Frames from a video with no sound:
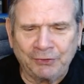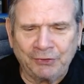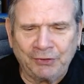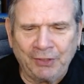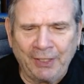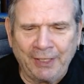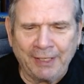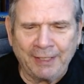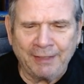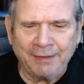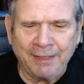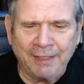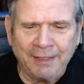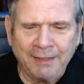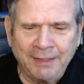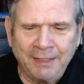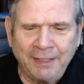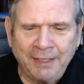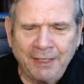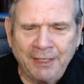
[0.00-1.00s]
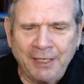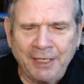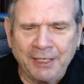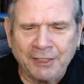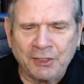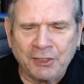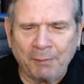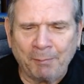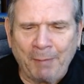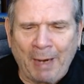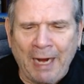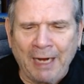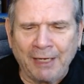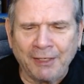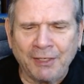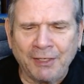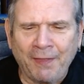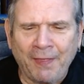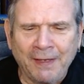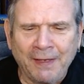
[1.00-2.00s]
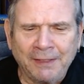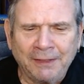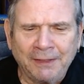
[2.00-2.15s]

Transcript: son Ishbosheth